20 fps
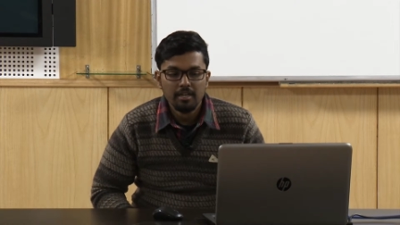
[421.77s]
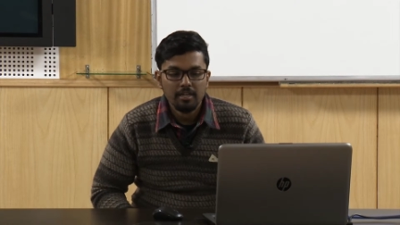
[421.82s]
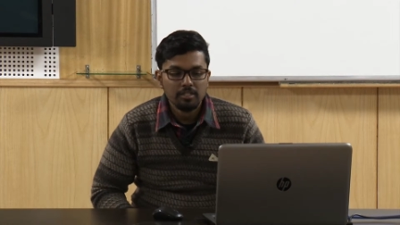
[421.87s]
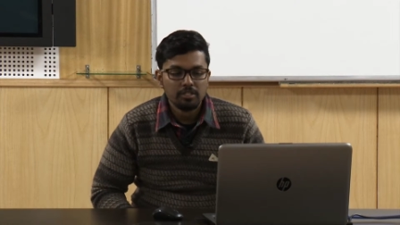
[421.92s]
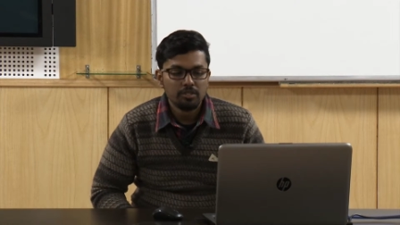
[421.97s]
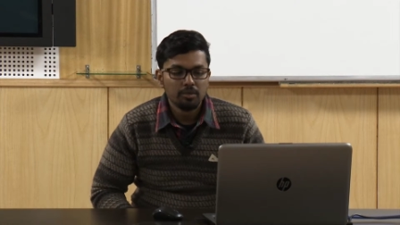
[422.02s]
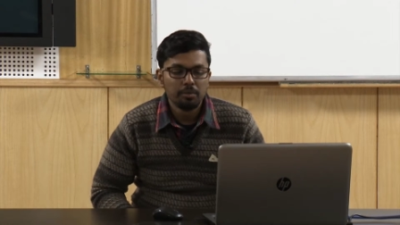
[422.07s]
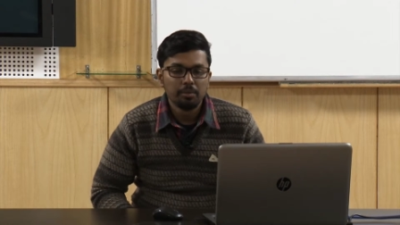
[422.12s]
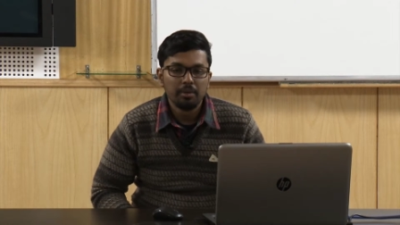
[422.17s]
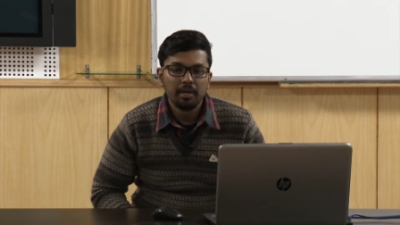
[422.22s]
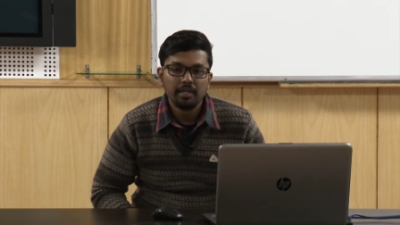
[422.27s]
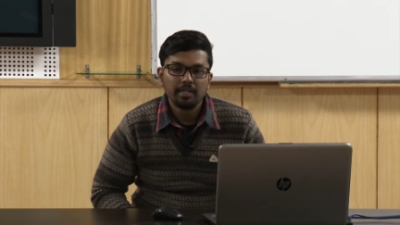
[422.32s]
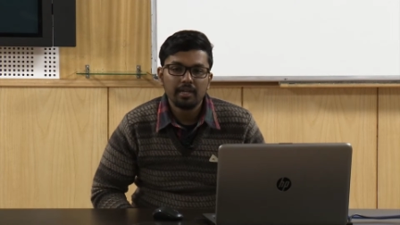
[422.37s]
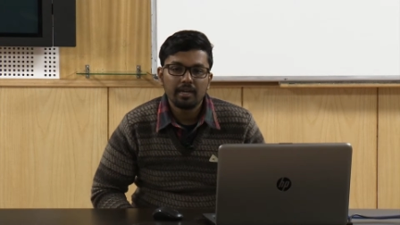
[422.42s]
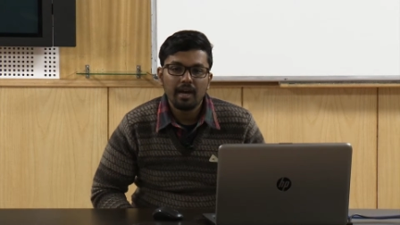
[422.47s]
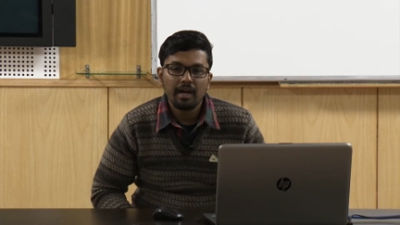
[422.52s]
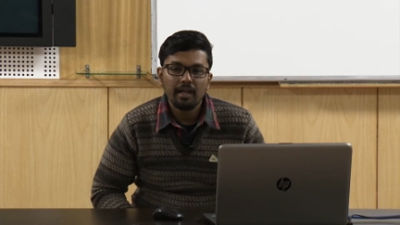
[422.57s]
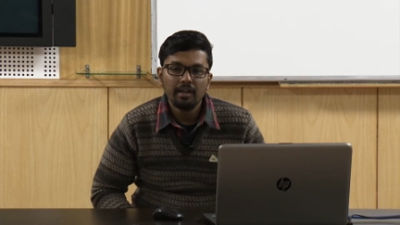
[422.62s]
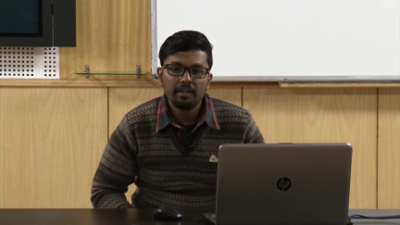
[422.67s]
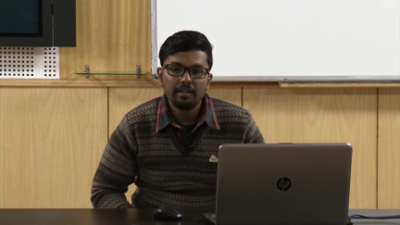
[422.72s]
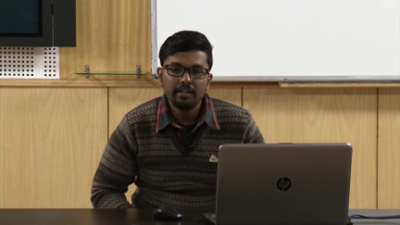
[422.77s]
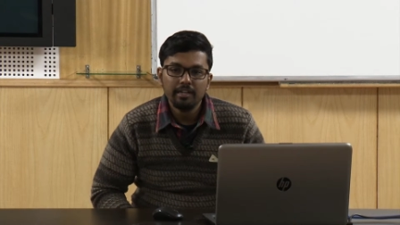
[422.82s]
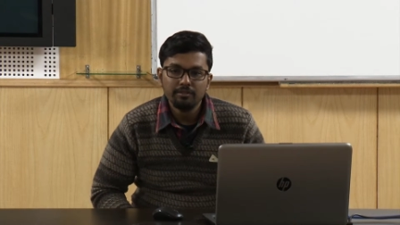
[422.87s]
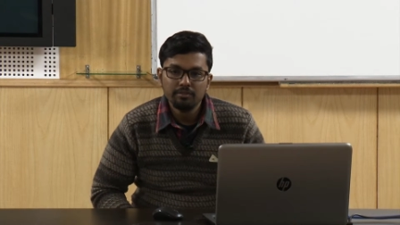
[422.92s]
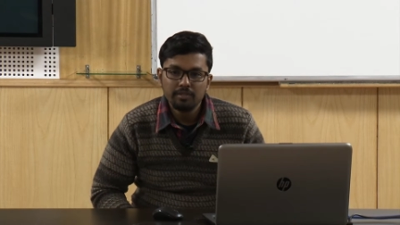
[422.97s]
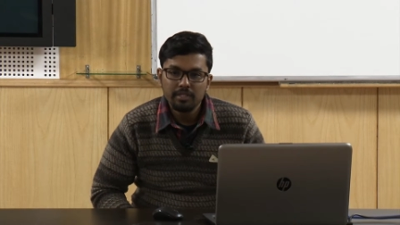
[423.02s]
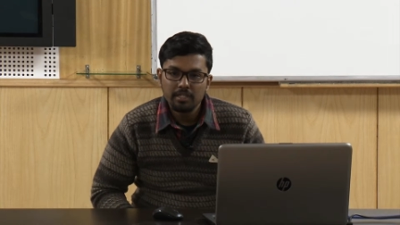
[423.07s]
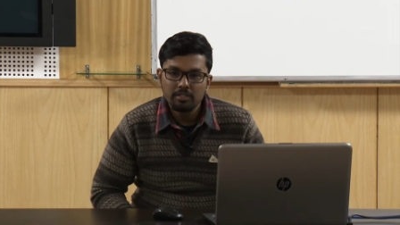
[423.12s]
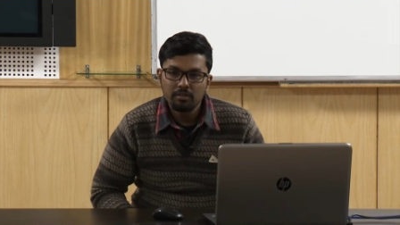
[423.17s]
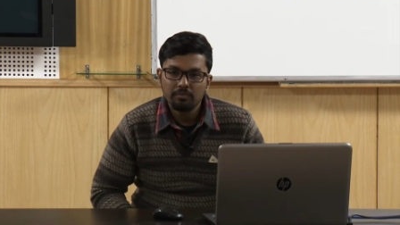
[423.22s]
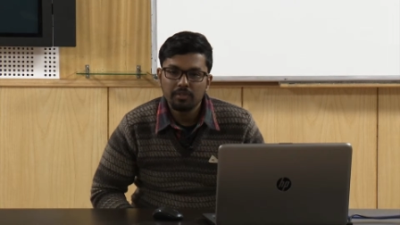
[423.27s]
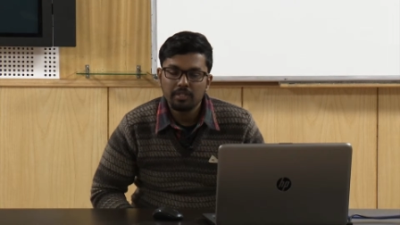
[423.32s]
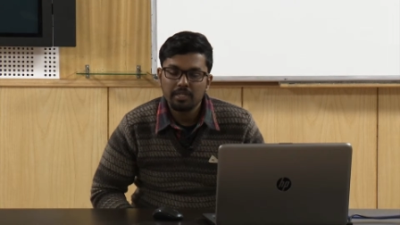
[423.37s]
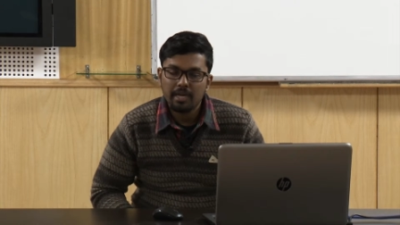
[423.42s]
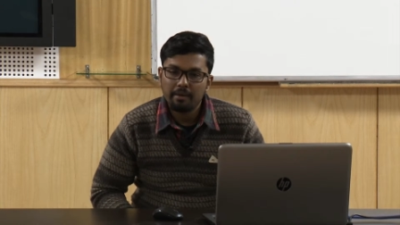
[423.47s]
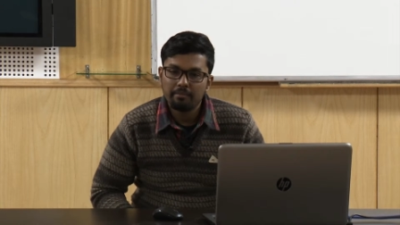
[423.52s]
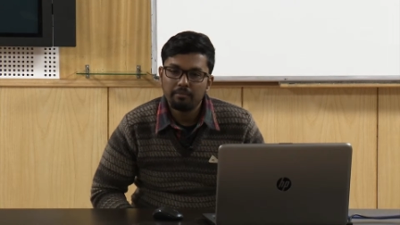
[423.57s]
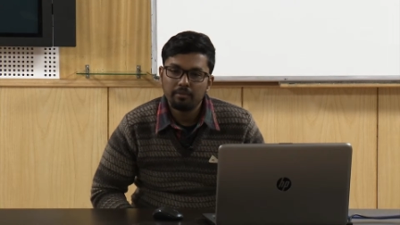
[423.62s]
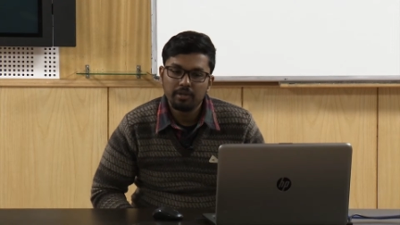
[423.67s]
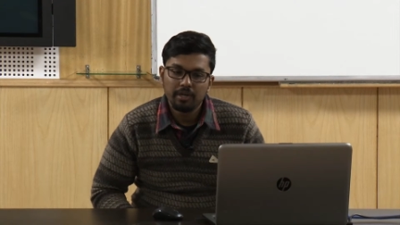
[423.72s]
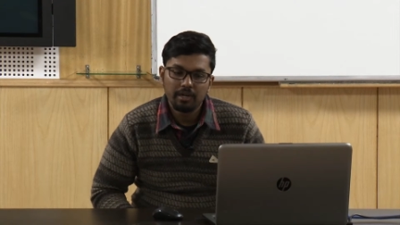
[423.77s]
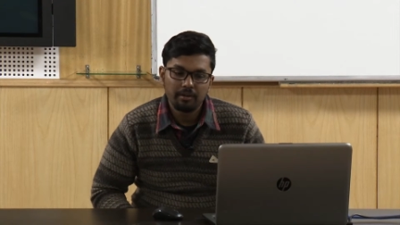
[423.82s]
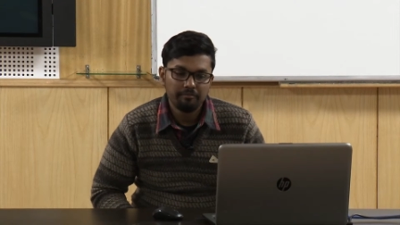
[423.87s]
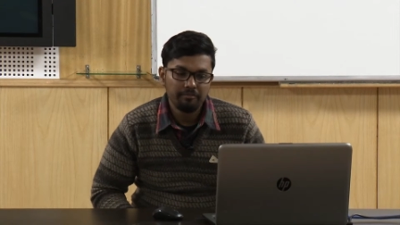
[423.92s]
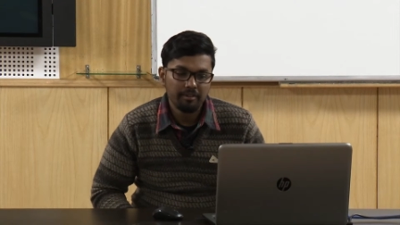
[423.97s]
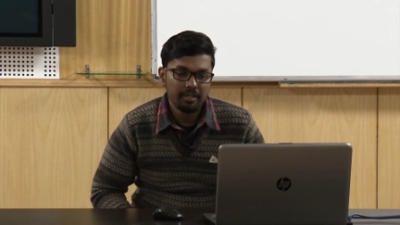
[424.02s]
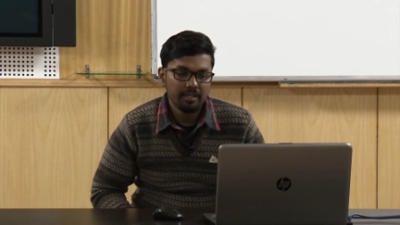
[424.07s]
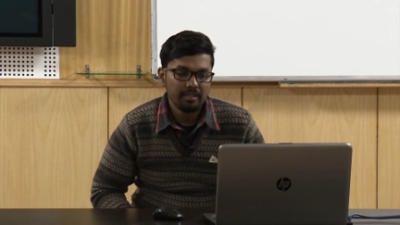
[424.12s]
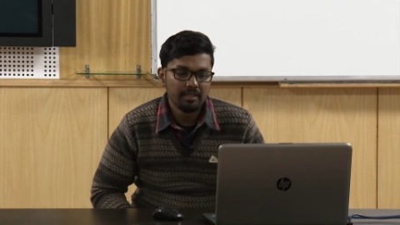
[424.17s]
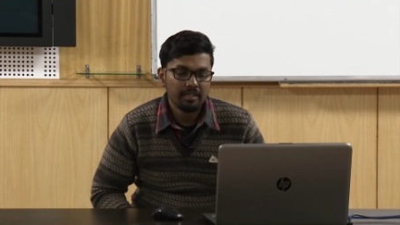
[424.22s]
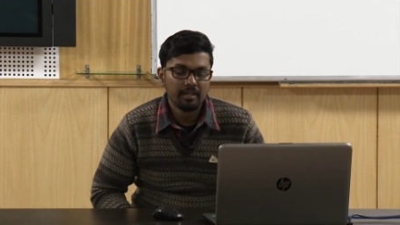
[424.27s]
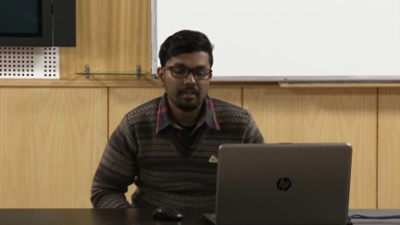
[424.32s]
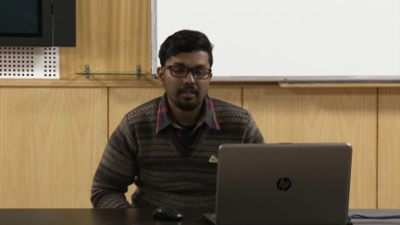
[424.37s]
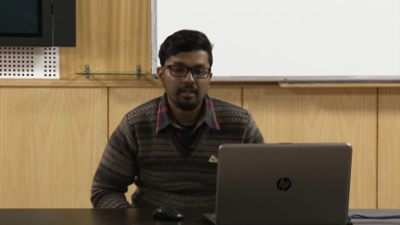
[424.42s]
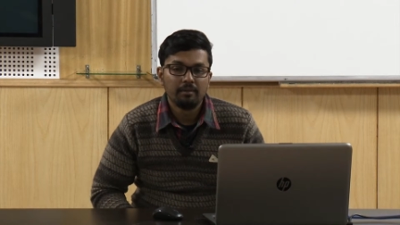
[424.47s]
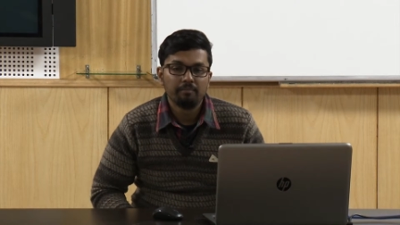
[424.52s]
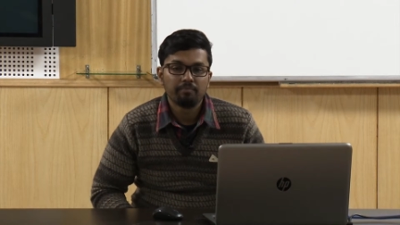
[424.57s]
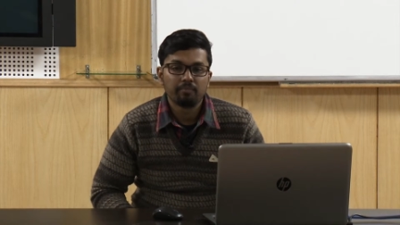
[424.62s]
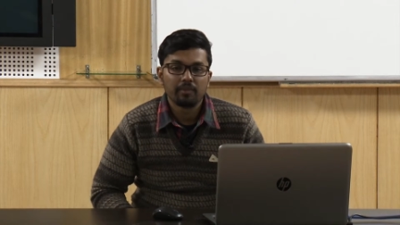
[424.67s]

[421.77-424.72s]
So the color usage of the typography, the